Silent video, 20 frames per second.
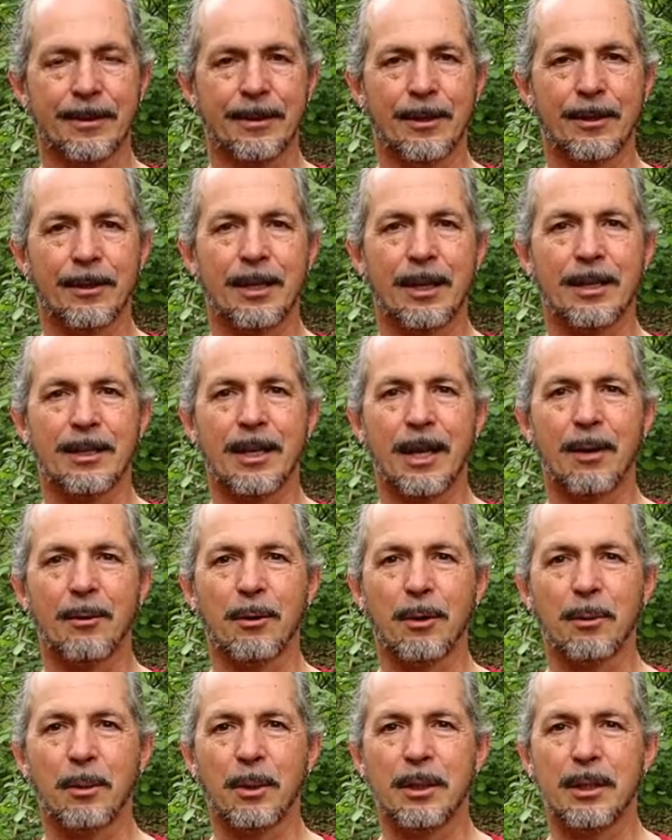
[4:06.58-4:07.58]
Okay, now we're
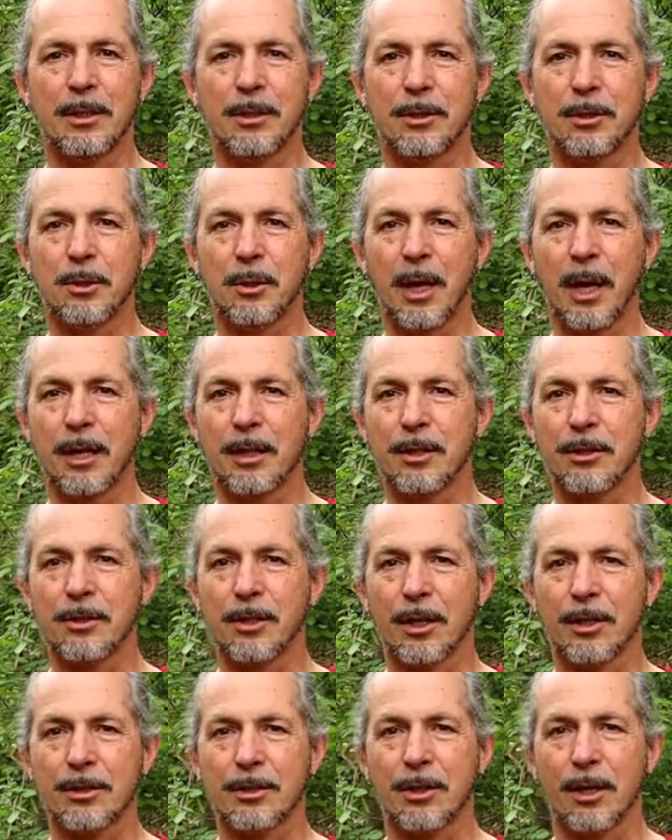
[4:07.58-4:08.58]
ready to do
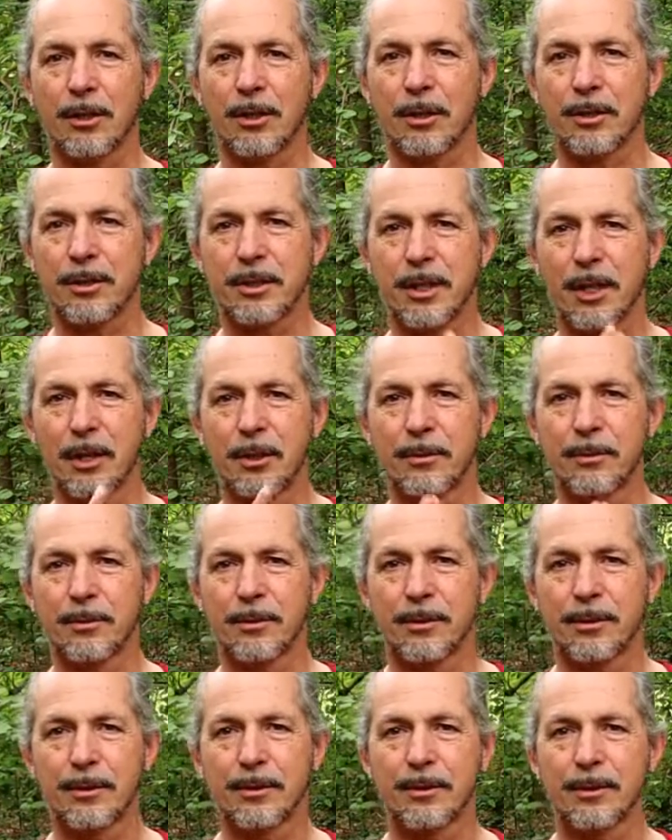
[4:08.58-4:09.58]
Acutouch on
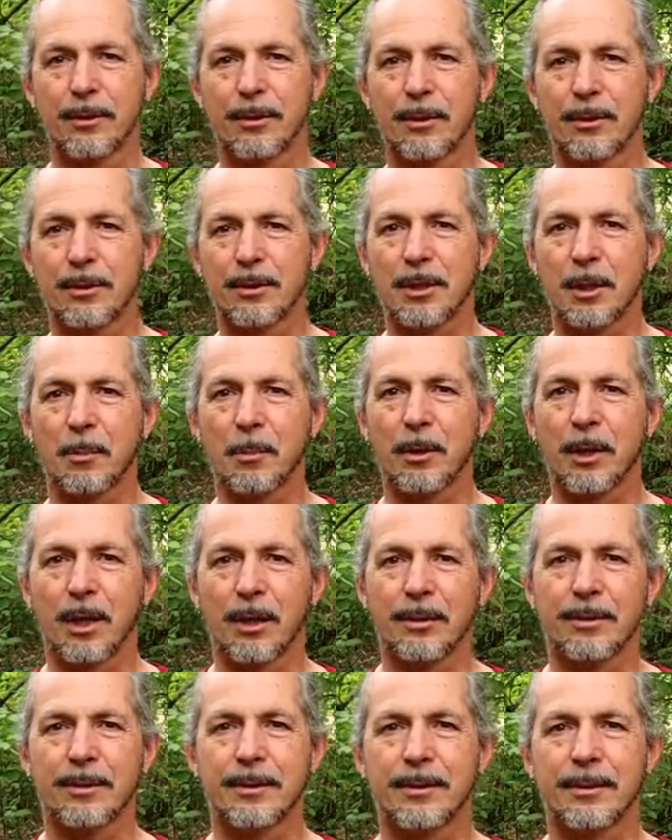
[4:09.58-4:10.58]
ourselves or someone
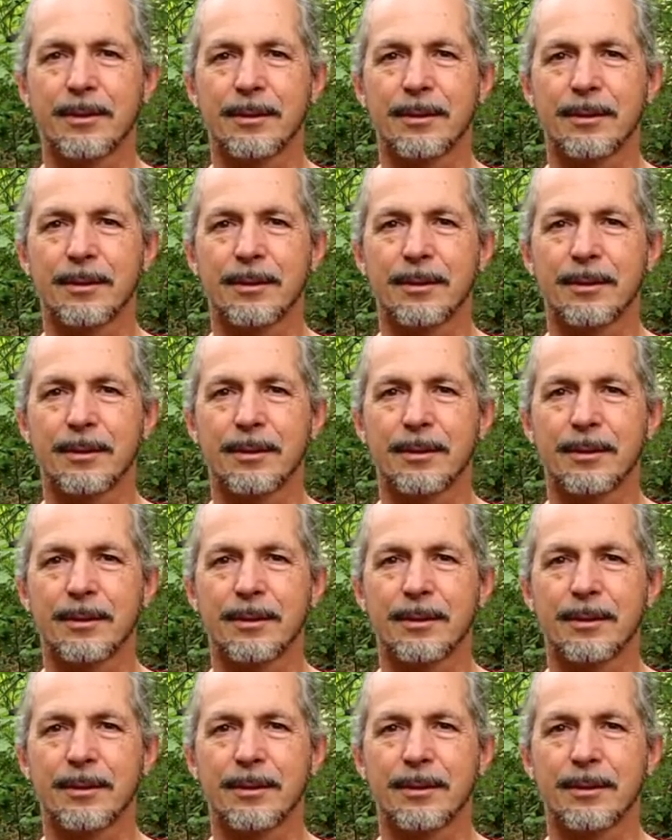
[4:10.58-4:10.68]
else.